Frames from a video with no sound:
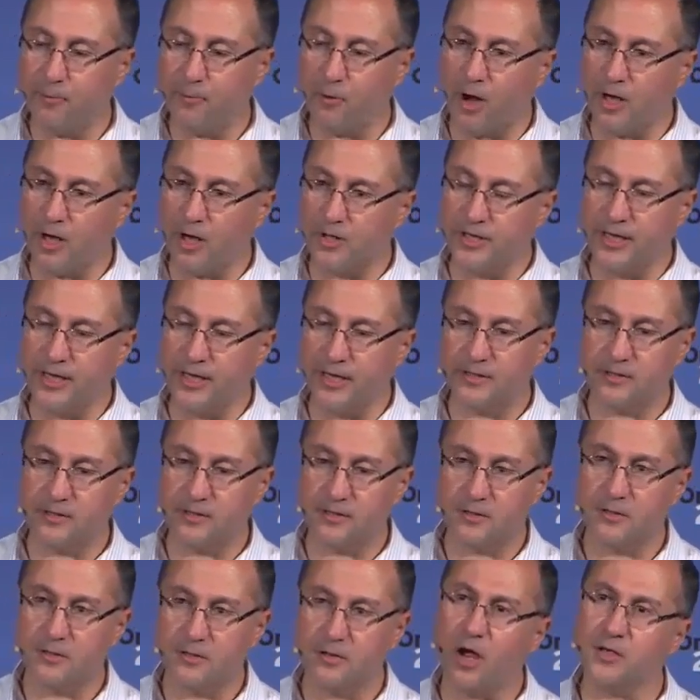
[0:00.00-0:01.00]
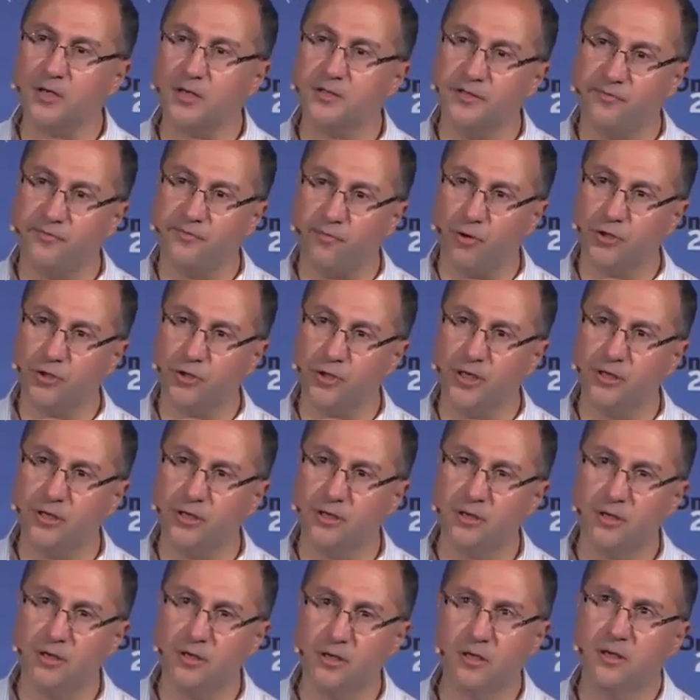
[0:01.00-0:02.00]
projects cost a
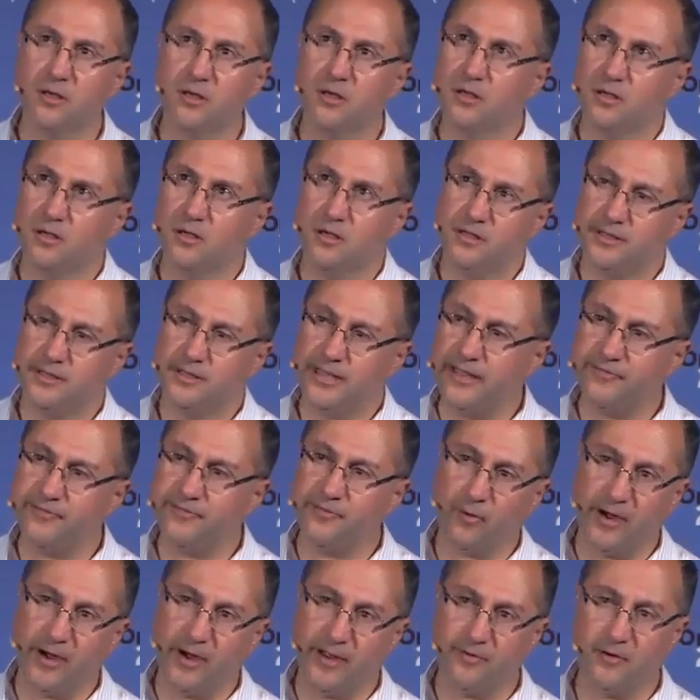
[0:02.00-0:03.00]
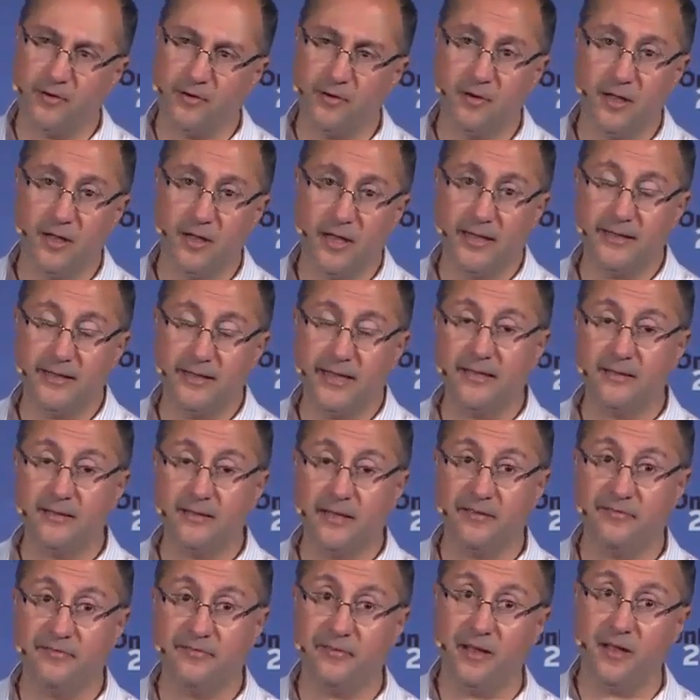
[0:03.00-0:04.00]
fortune, take forever, and then
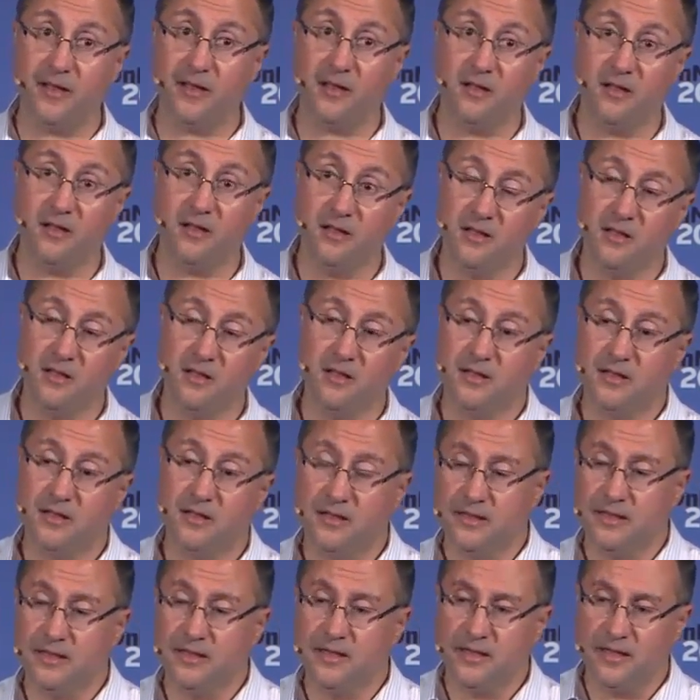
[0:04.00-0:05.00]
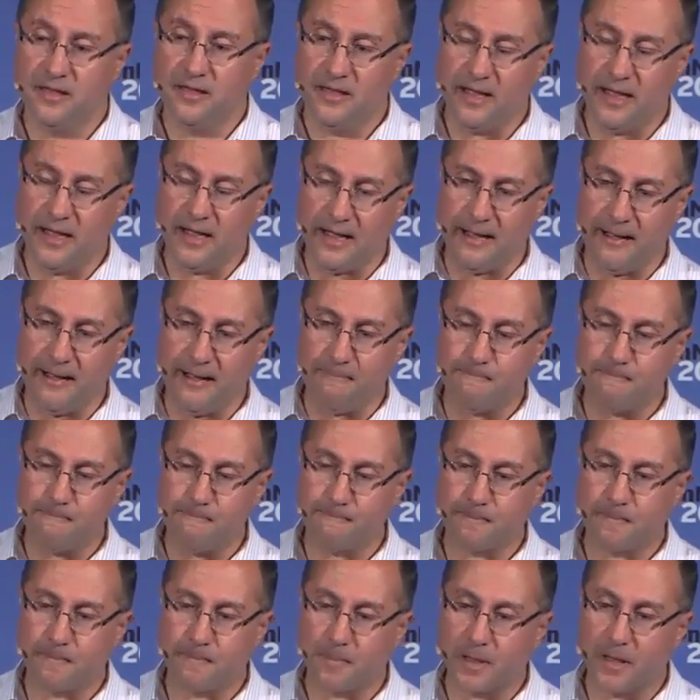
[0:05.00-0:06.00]
they fail. Um,
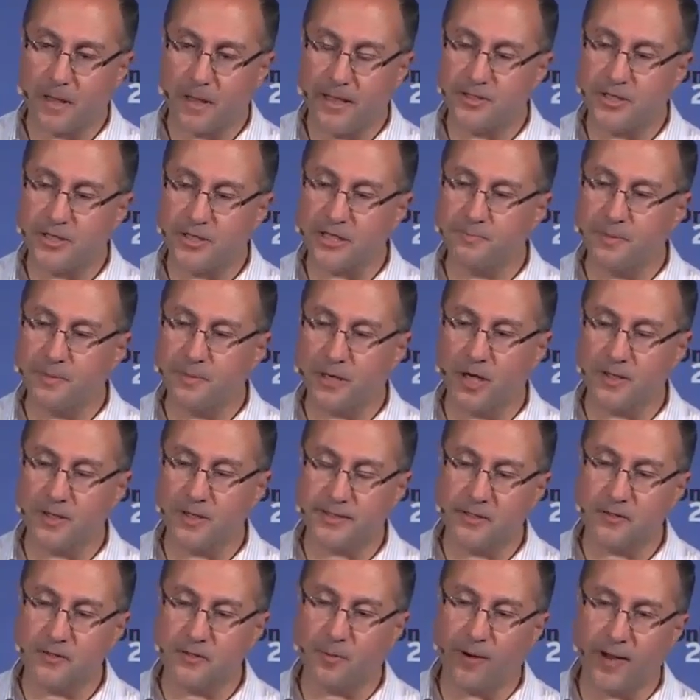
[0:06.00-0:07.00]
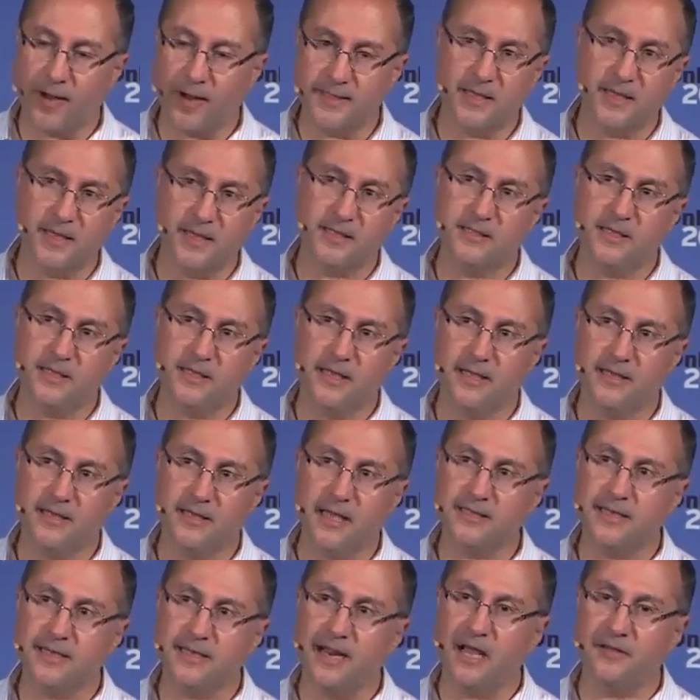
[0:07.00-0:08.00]
it's just because enterprise I T
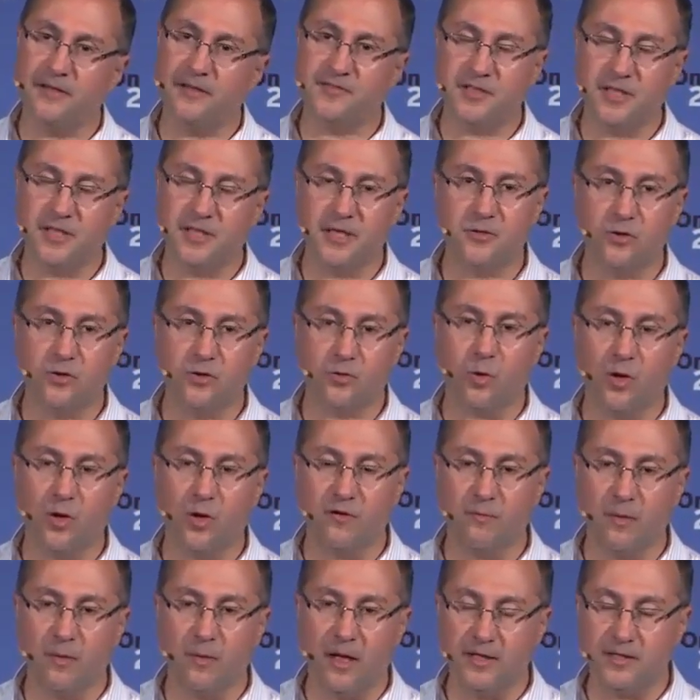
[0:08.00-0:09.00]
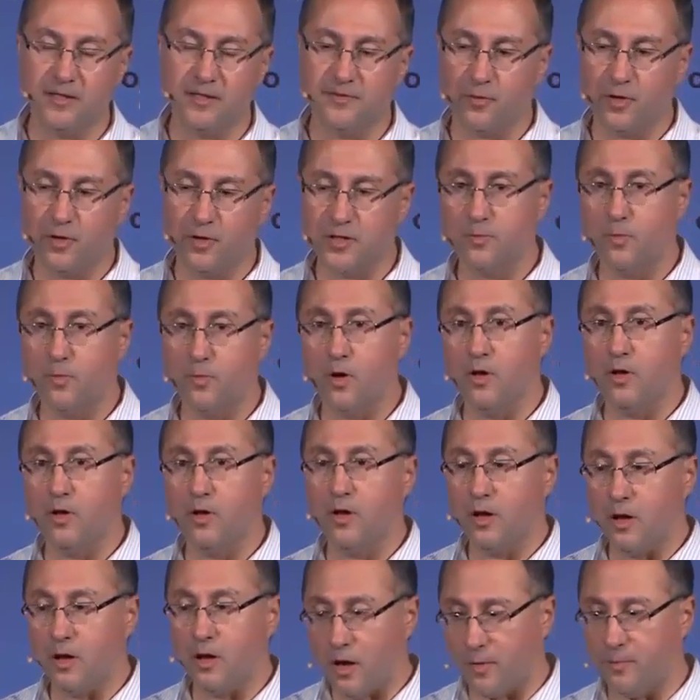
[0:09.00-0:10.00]
doesn't have six to twelve months for a
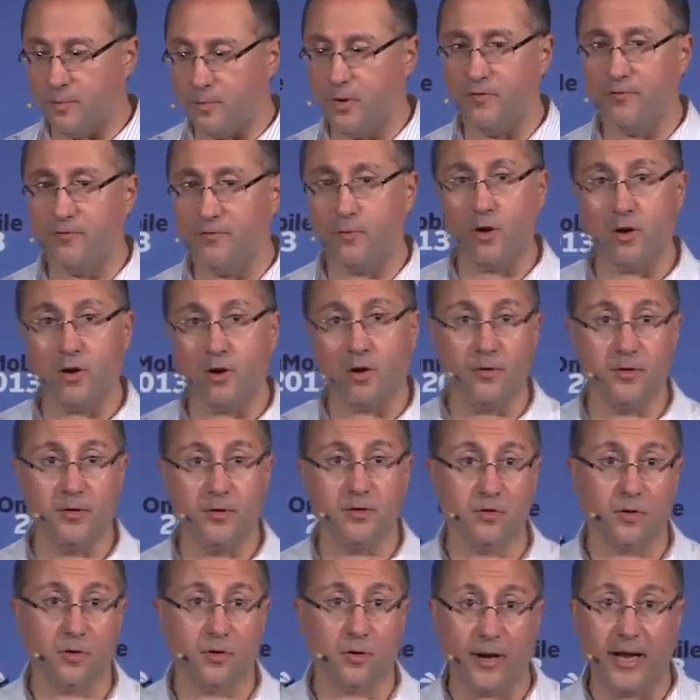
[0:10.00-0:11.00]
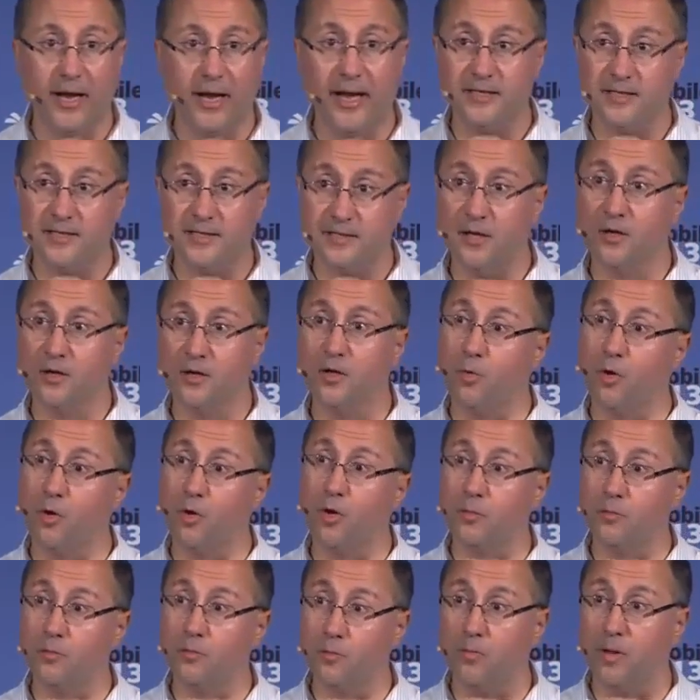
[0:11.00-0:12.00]
small army of programmers to create a single
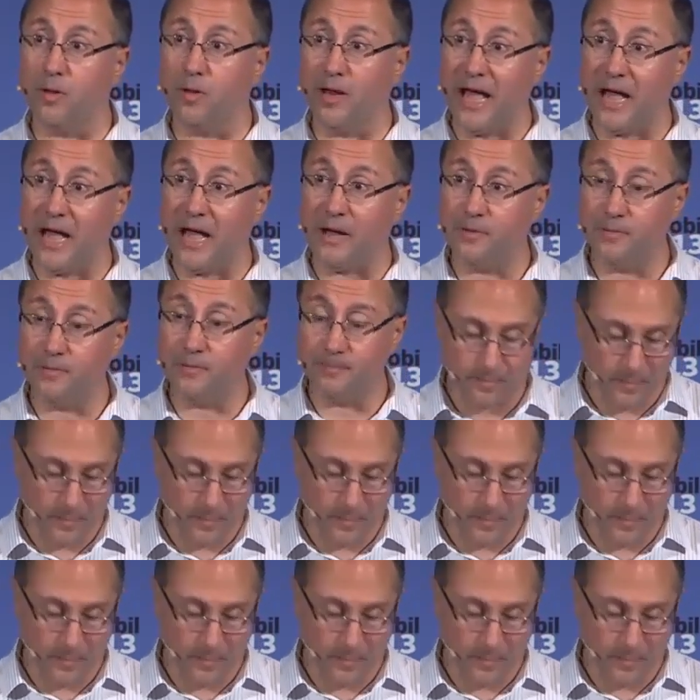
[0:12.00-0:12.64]
mo mobile app.